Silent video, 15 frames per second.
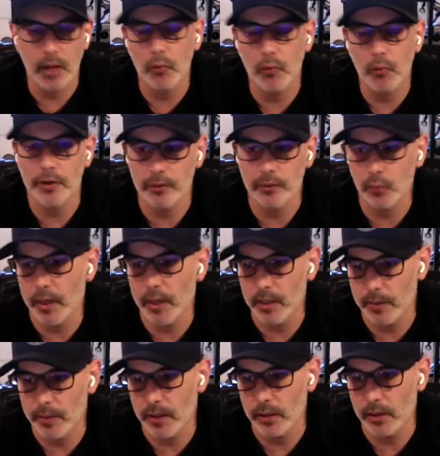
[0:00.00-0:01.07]
I wanted to write
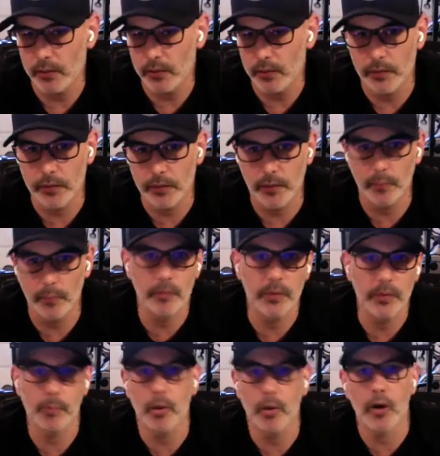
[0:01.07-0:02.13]
about the
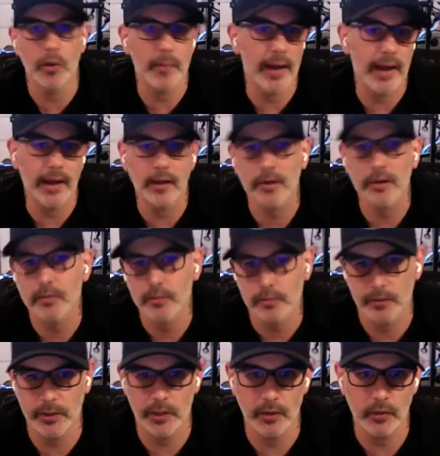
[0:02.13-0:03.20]
bar back,
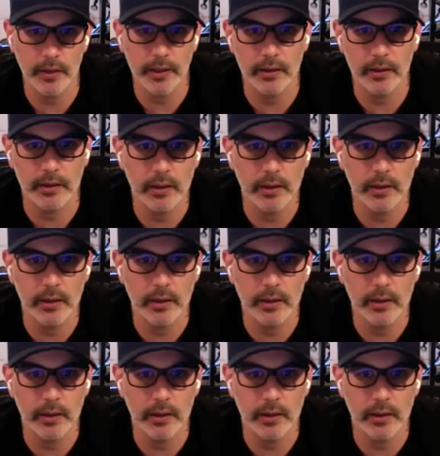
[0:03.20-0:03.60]
like